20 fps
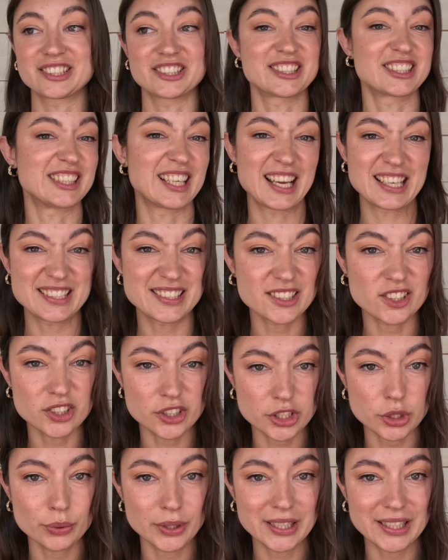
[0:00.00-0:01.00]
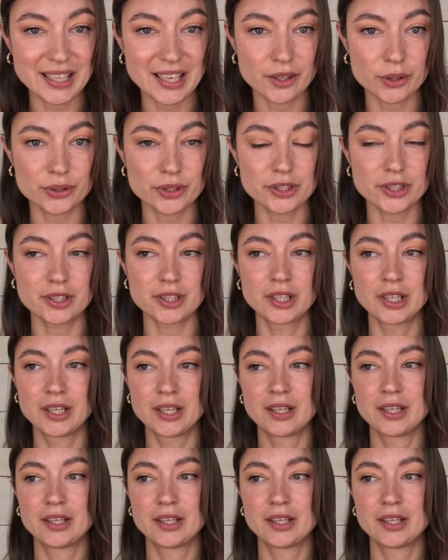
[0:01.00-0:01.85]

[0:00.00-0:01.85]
just nicer to encounter,